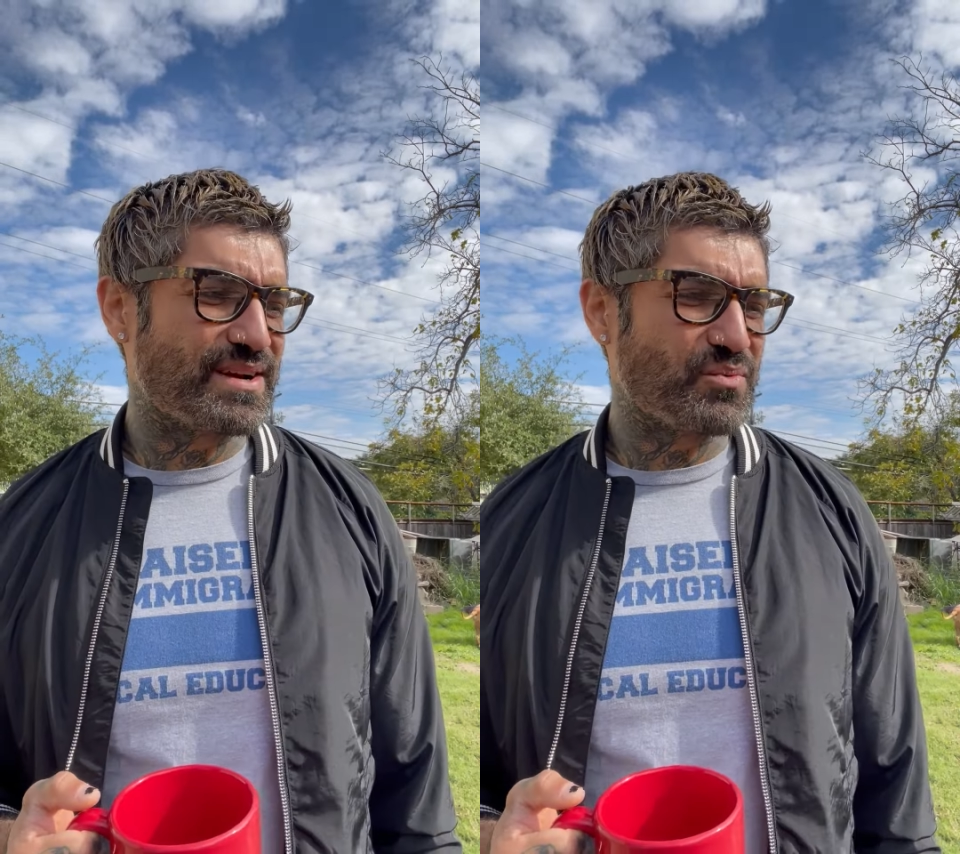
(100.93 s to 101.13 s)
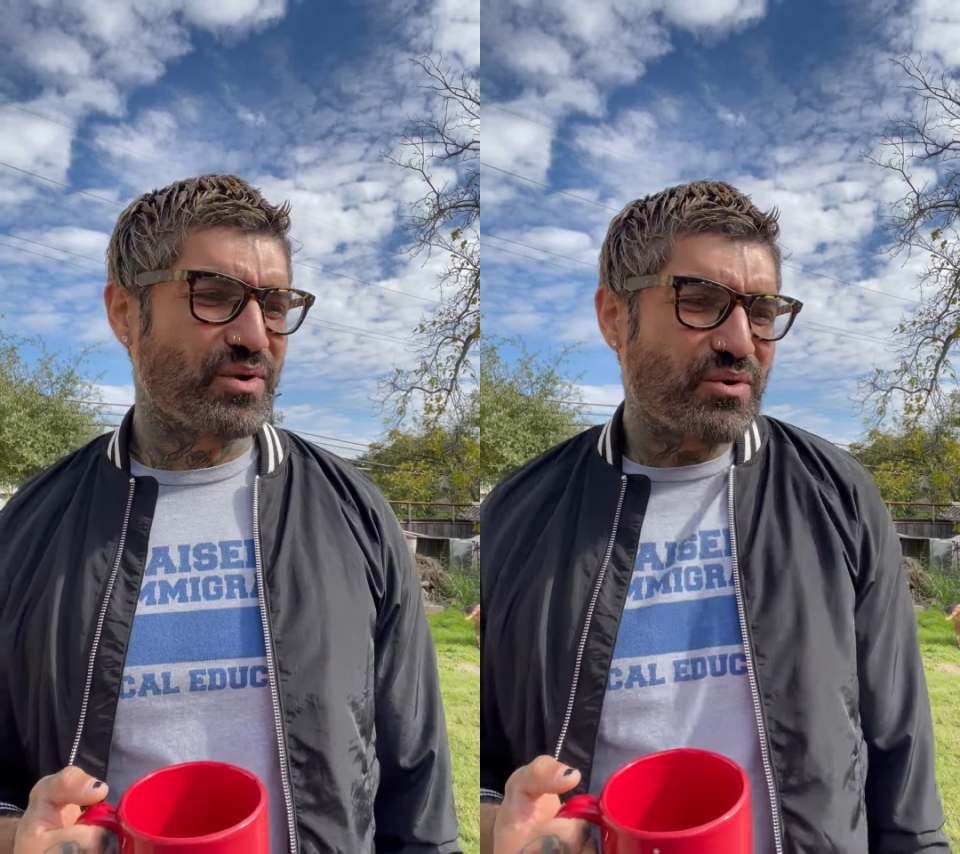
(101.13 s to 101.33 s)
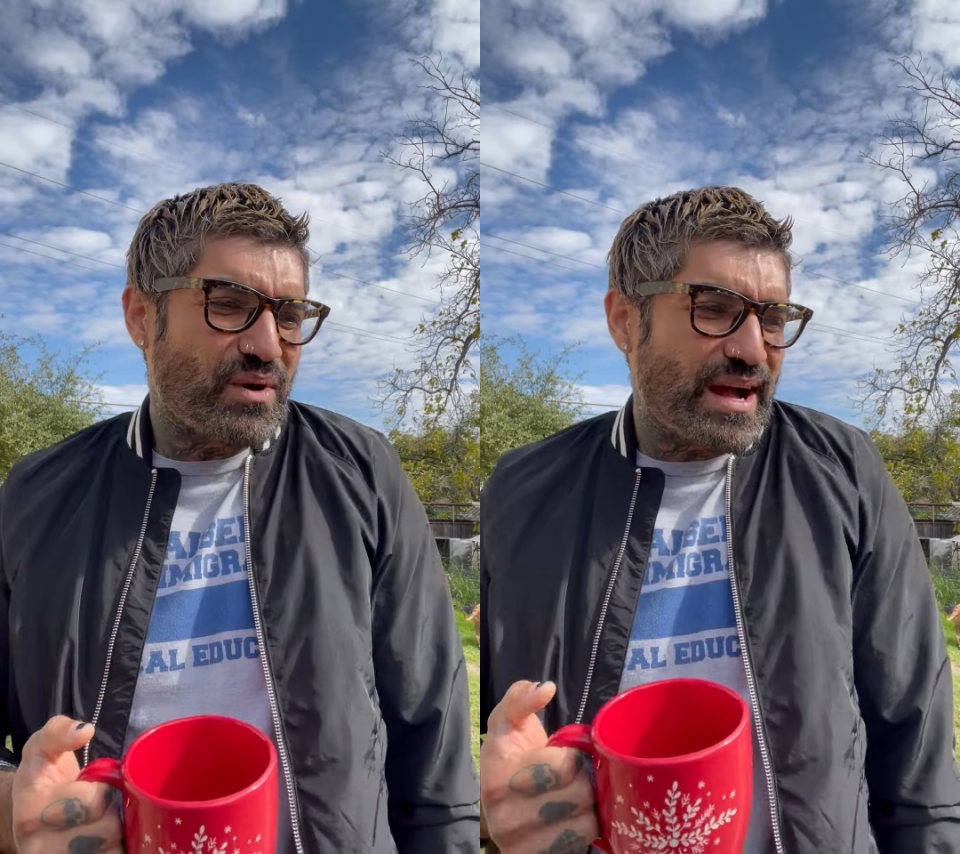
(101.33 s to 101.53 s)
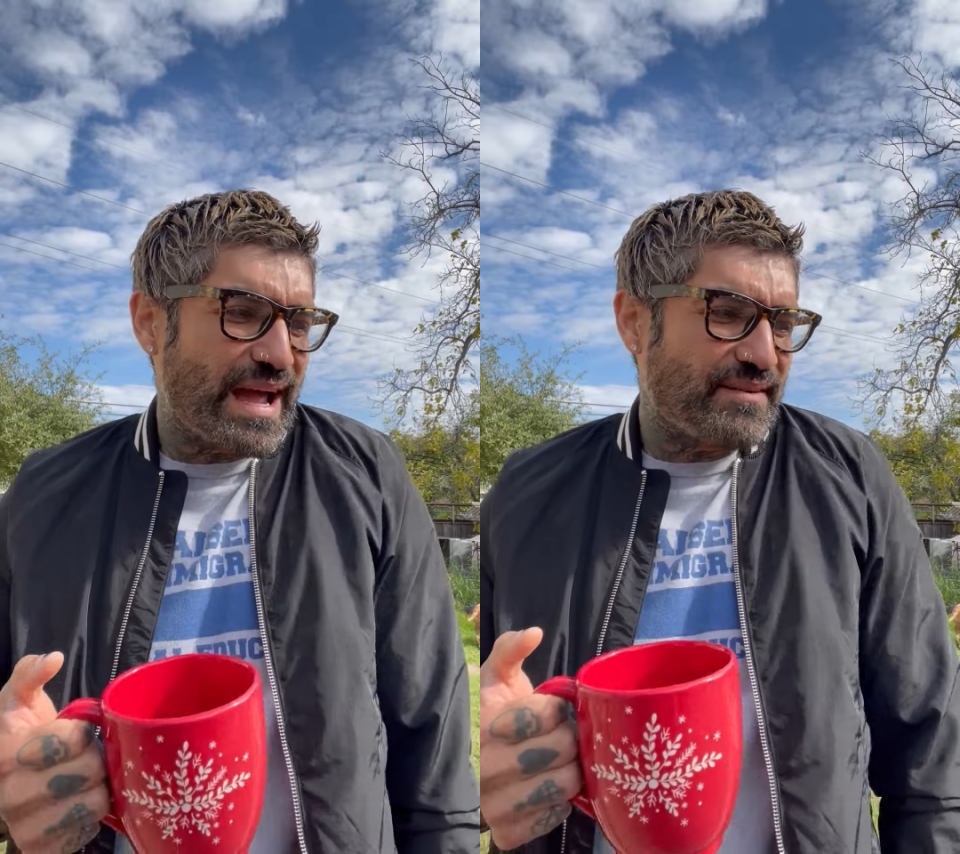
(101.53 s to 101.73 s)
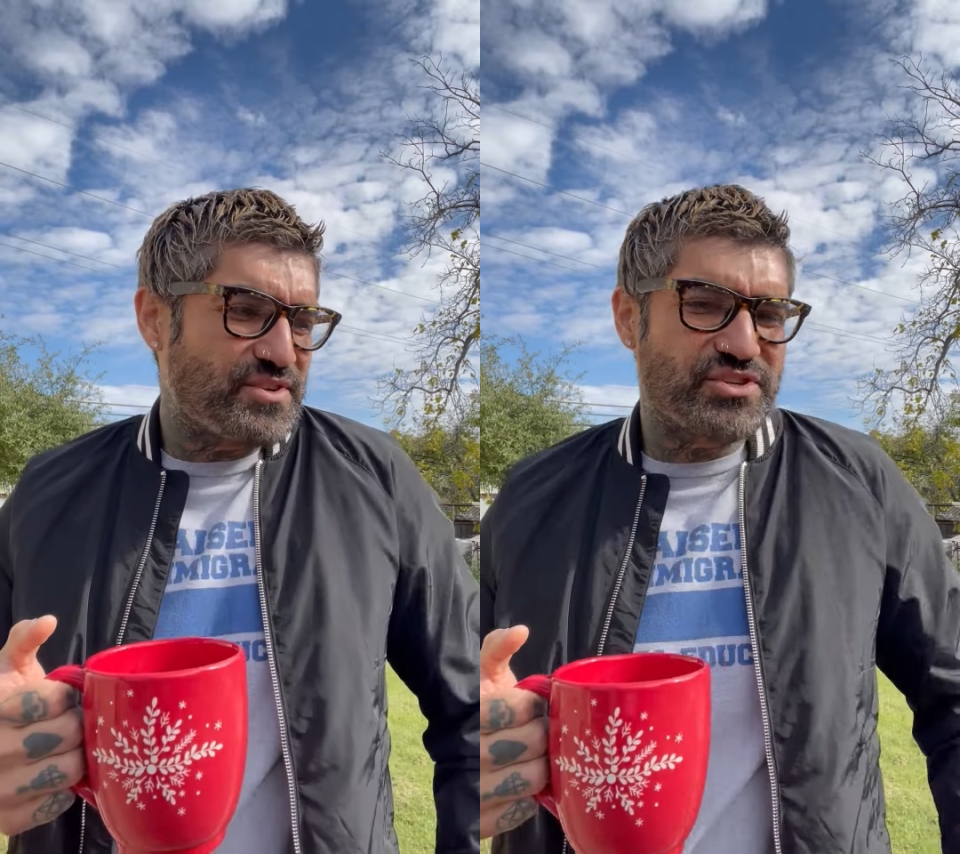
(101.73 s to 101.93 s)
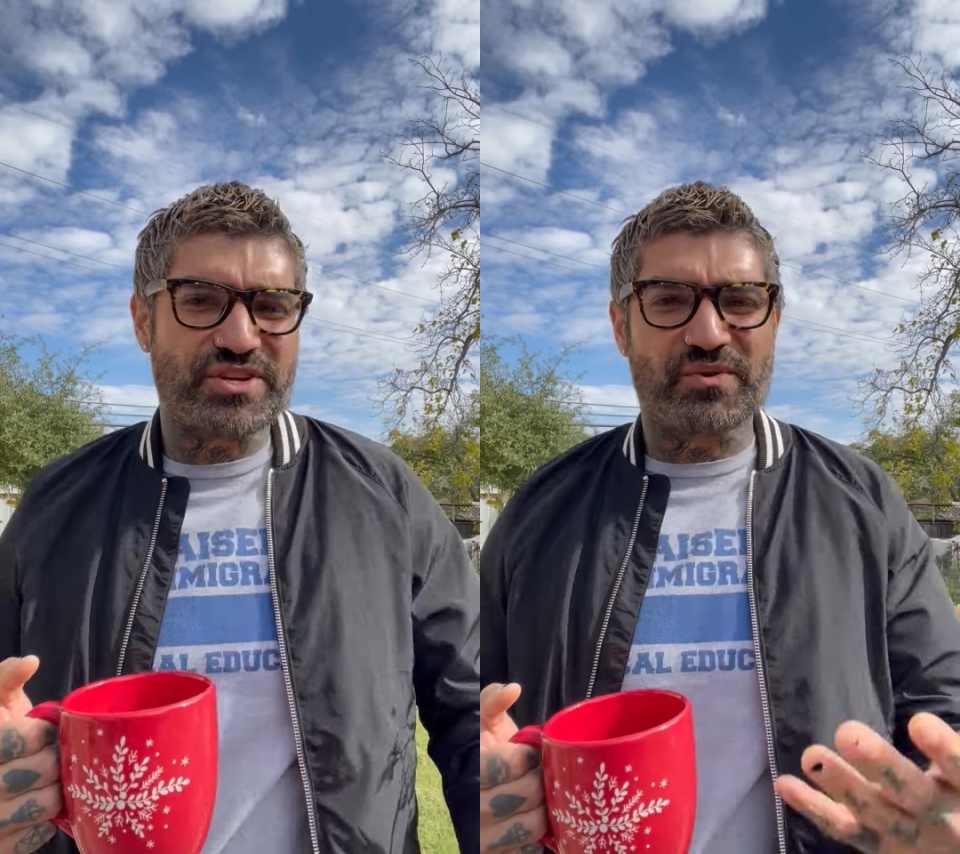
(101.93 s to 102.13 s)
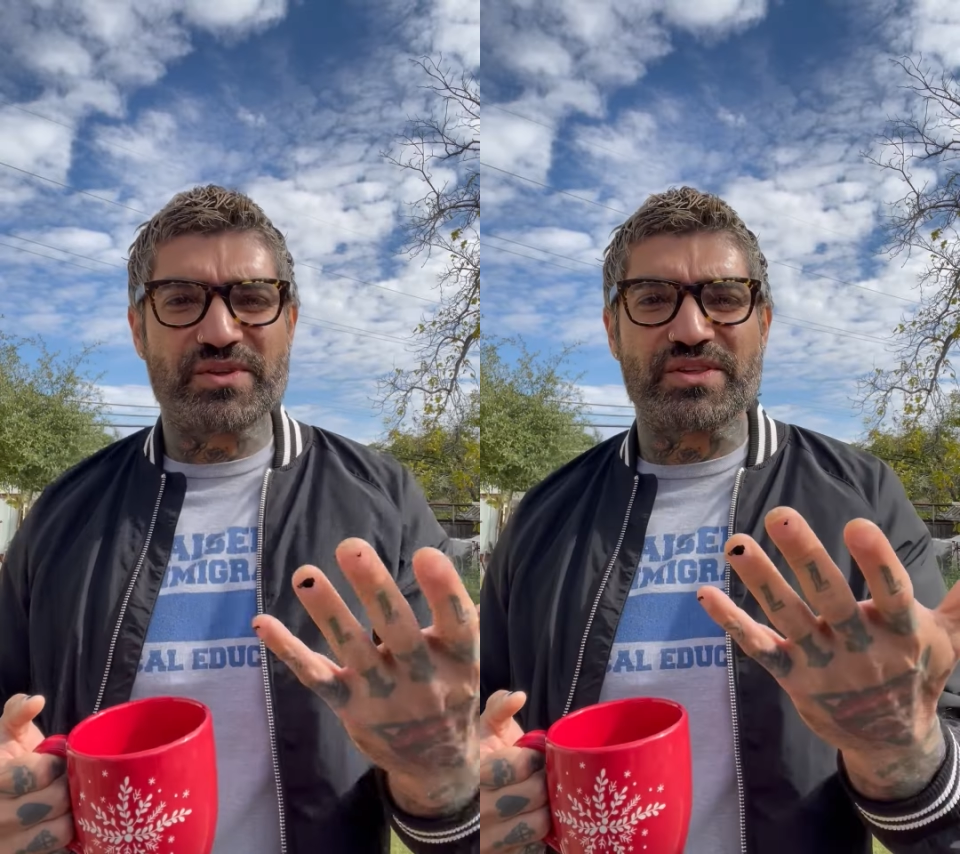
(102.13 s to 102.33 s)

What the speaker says: what do I have to share with